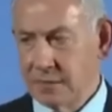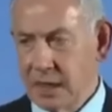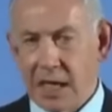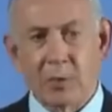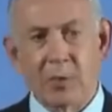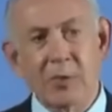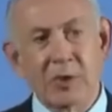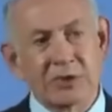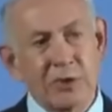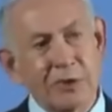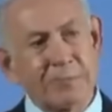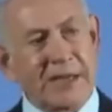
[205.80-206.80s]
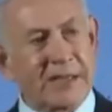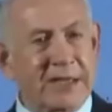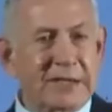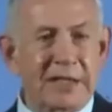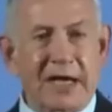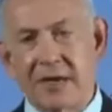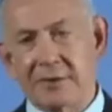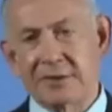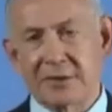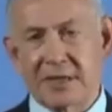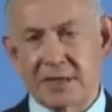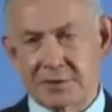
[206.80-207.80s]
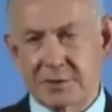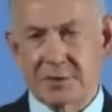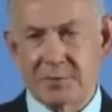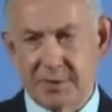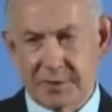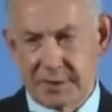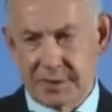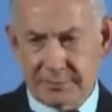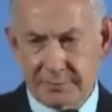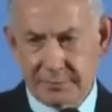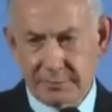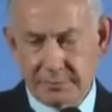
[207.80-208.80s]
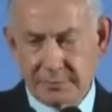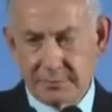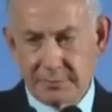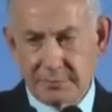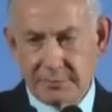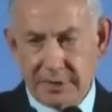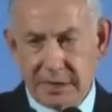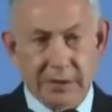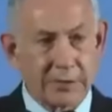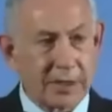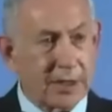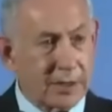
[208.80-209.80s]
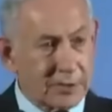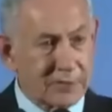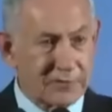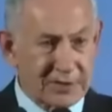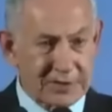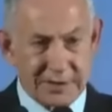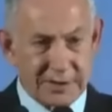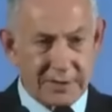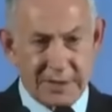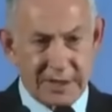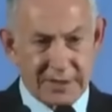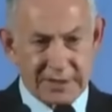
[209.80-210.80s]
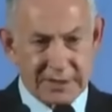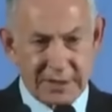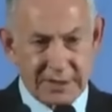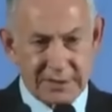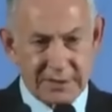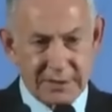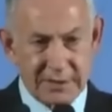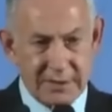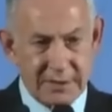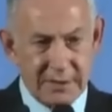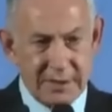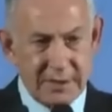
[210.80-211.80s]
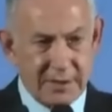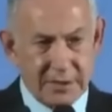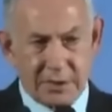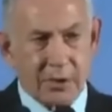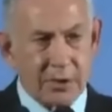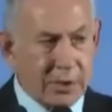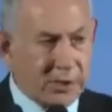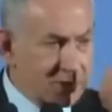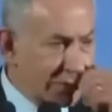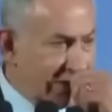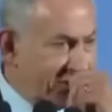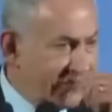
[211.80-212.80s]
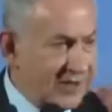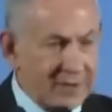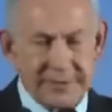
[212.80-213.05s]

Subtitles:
And we were told by the entire international community, including our good friends in the United States, don't go into Rafah.